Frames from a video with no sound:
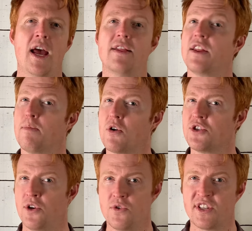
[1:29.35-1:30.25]
and then the
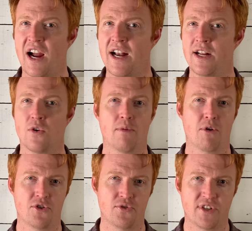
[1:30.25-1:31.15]
person who's sighted or the
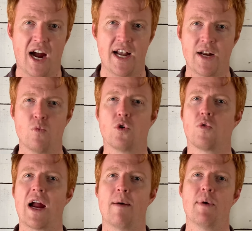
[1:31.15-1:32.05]
person who's guiding will
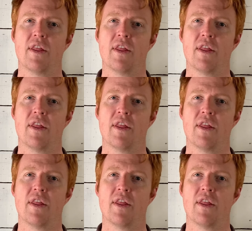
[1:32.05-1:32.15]
grab